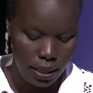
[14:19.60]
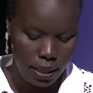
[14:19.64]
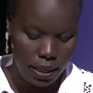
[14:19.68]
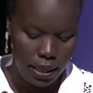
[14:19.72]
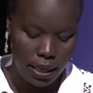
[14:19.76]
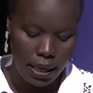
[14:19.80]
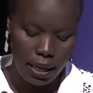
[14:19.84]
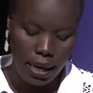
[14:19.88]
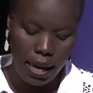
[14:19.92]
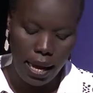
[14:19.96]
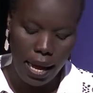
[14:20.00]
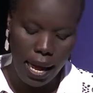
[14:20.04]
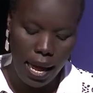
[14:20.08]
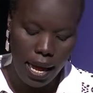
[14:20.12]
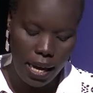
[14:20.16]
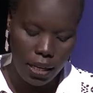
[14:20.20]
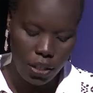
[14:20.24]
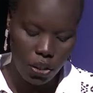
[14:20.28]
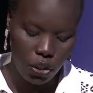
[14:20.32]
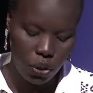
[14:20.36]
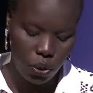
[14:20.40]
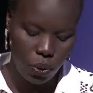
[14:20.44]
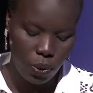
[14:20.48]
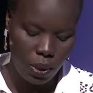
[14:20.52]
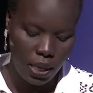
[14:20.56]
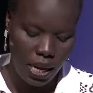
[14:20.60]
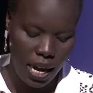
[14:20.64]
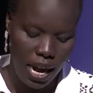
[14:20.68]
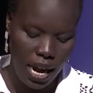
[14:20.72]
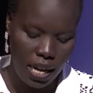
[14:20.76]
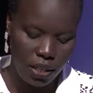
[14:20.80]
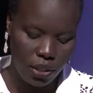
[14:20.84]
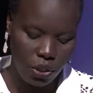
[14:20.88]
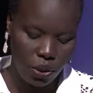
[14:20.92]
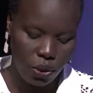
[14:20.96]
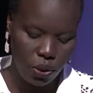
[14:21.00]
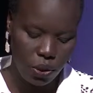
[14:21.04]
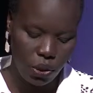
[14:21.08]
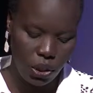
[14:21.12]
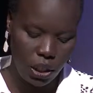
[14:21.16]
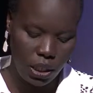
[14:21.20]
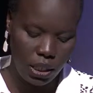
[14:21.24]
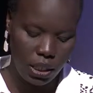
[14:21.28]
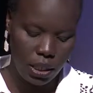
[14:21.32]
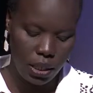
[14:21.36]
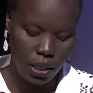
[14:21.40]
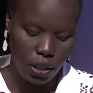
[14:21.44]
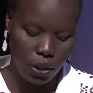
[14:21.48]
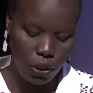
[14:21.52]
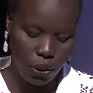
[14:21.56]
Yet I urge you and ask you
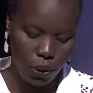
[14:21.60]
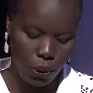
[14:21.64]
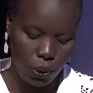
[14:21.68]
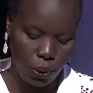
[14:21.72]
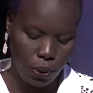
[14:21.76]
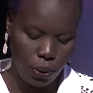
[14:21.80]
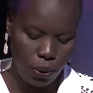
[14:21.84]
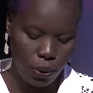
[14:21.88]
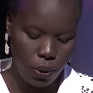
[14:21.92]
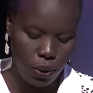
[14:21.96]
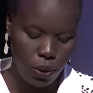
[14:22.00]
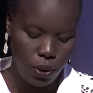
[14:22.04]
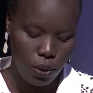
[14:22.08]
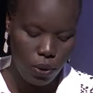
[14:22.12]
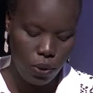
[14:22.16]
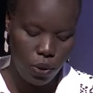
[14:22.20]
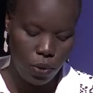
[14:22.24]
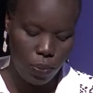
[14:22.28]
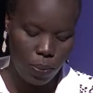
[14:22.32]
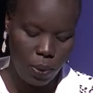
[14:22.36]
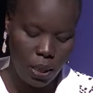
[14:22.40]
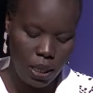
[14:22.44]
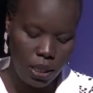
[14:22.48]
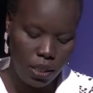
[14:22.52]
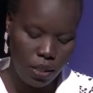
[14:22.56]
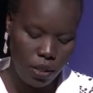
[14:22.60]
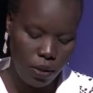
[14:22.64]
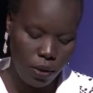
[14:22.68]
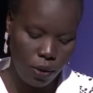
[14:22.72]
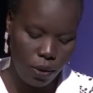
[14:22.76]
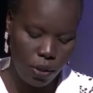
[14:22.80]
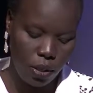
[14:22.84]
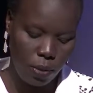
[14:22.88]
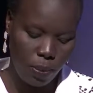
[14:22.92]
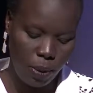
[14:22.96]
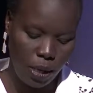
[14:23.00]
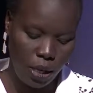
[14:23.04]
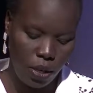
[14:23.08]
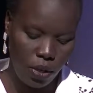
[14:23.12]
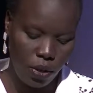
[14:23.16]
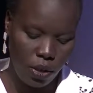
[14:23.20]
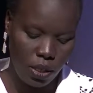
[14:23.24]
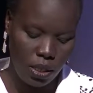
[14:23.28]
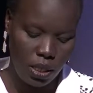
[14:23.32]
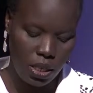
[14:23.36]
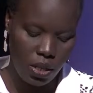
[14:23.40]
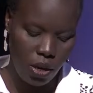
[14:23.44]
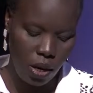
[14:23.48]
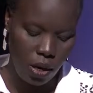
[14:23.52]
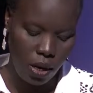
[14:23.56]
gently, to please not spend
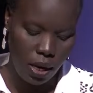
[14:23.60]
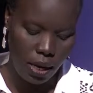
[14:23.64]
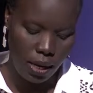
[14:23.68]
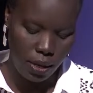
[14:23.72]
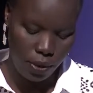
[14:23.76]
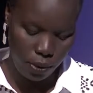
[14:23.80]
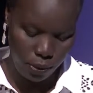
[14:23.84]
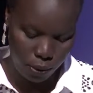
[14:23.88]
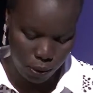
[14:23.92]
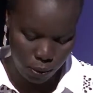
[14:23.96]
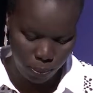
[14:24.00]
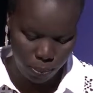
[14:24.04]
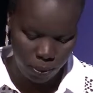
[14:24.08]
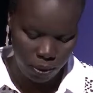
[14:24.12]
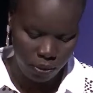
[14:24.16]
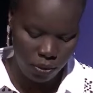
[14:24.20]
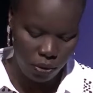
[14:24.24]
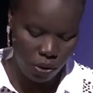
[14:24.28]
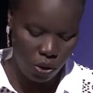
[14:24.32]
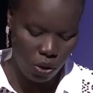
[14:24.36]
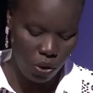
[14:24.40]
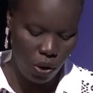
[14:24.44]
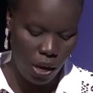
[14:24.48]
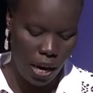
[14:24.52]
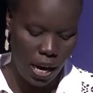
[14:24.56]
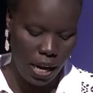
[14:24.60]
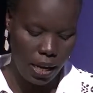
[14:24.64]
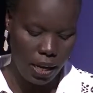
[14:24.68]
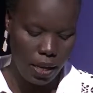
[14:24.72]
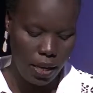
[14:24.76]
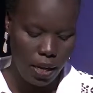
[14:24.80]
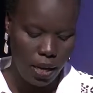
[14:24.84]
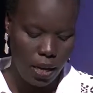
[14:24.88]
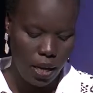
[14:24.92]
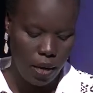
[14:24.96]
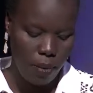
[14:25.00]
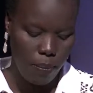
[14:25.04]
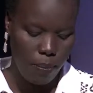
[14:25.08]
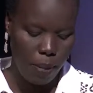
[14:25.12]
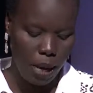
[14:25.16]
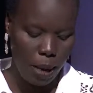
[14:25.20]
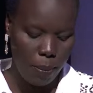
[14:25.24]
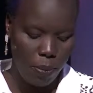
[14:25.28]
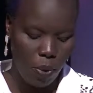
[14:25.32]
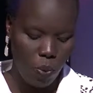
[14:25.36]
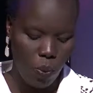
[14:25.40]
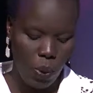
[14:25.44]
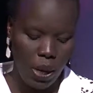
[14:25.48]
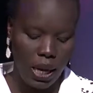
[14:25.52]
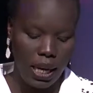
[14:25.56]
your spirit dry by
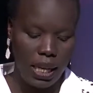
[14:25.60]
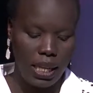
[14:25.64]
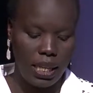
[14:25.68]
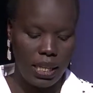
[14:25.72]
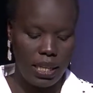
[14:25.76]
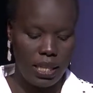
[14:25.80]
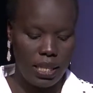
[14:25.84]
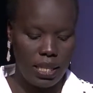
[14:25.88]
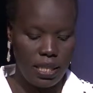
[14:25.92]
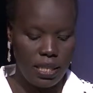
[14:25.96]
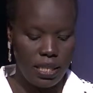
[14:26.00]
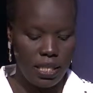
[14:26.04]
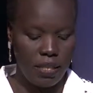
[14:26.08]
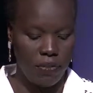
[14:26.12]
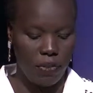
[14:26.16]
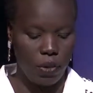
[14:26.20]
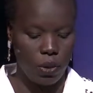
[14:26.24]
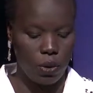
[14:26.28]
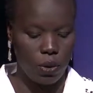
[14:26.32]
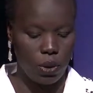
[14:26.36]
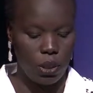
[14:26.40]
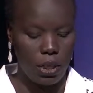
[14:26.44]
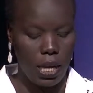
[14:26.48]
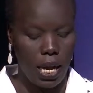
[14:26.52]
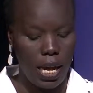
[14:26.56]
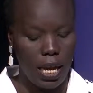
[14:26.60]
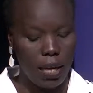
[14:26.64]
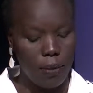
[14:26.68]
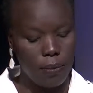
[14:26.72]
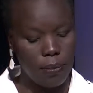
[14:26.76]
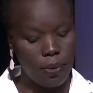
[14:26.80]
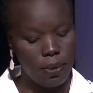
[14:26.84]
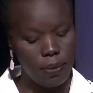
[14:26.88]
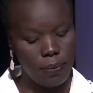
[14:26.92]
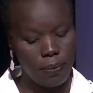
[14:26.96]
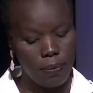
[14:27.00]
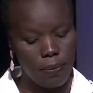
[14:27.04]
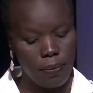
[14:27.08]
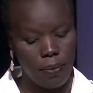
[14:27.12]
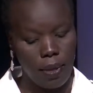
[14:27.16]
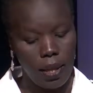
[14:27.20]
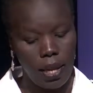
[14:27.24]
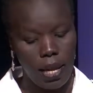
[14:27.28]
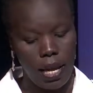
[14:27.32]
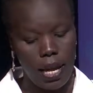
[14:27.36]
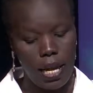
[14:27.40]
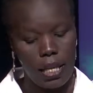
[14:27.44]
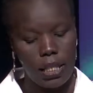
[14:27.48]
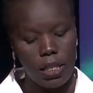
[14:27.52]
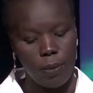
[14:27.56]
bewailing these difficult times.
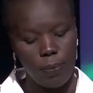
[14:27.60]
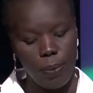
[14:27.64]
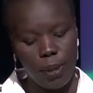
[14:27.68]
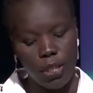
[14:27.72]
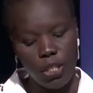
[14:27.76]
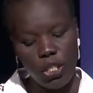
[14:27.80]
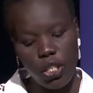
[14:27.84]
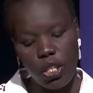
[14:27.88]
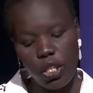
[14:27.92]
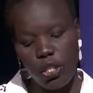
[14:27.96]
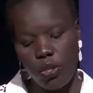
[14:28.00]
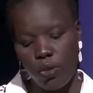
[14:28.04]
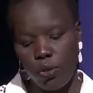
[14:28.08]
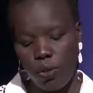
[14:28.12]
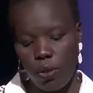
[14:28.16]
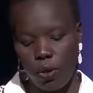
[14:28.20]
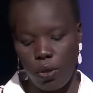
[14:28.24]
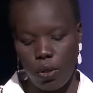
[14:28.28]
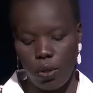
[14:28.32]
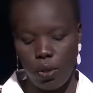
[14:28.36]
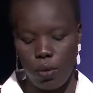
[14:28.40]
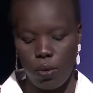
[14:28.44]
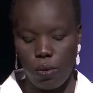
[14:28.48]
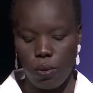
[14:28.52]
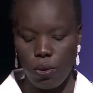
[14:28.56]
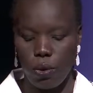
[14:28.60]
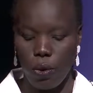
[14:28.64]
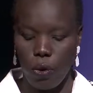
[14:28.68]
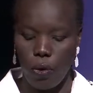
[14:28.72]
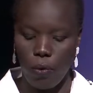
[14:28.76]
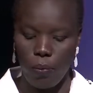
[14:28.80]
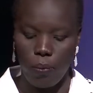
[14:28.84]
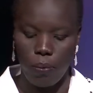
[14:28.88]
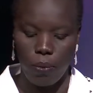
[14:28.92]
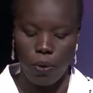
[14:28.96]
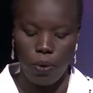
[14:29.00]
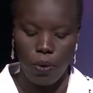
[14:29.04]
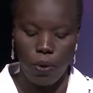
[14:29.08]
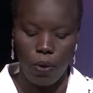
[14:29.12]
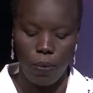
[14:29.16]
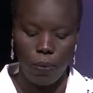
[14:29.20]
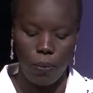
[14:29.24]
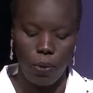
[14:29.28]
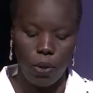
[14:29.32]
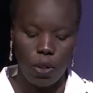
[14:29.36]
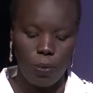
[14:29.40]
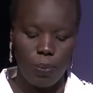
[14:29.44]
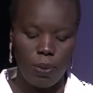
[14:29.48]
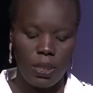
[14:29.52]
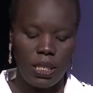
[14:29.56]
Especially do not lose hope,
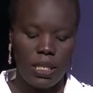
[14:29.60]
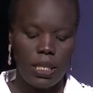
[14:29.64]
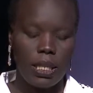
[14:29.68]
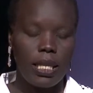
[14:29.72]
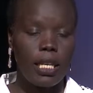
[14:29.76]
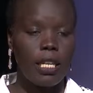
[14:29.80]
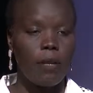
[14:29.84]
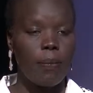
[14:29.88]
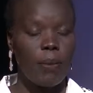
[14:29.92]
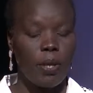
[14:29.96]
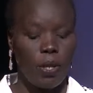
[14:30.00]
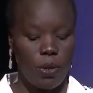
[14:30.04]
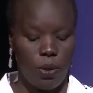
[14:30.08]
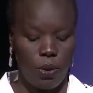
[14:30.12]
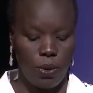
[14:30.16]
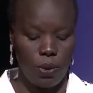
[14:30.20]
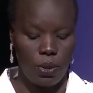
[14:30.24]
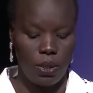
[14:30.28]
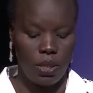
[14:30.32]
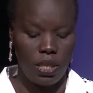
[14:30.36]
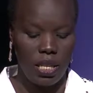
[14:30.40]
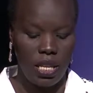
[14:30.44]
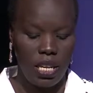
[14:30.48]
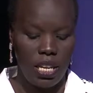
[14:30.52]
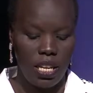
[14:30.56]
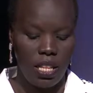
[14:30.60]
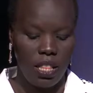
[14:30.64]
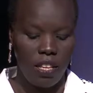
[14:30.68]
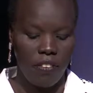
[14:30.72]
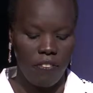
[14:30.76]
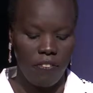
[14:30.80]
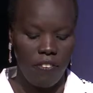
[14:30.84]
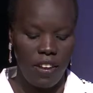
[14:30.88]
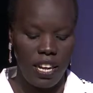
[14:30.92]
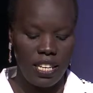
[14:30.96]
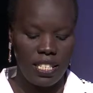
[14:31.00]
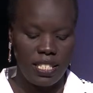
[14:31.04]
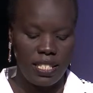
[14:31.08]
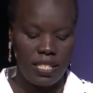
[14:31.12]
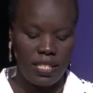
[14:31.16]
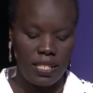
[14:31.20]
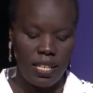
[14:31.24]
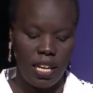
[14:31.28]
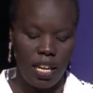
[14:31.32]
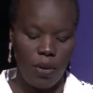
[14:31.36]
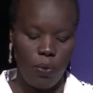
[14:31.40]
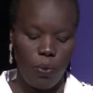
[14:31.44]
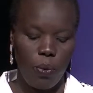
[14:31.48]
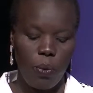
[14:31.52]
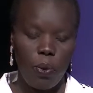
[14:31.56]
most particularly because the fact is
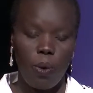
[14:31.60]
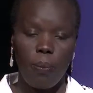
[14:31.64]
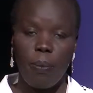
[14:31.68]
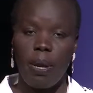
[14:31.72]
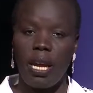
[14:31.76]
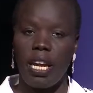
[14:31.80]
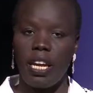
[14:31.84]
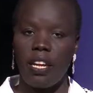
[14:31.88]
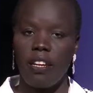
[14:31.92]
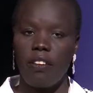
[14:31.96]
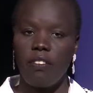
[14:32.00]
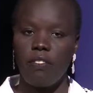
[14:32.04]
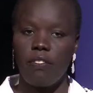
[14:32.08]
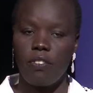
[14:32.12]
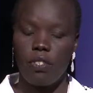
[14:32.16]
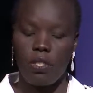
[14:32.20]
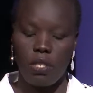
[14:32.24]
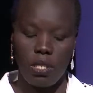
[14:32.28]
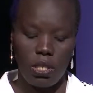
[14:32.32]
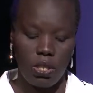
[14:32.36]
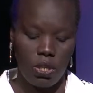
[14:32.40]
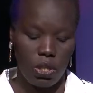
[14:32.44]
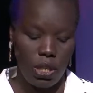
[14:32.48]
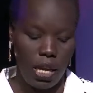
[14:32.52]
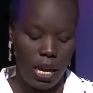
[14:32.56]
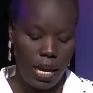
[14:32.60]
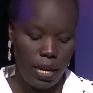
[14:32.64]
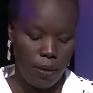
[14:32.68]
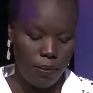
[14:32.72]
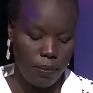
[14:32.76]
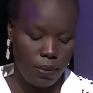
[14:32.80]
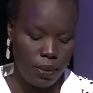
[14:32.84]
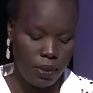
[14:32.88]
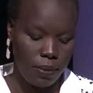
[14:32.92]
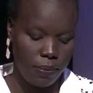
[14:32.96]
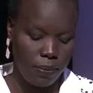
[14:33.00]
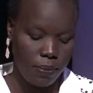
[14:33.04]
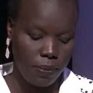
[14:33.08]
that we were made for these times.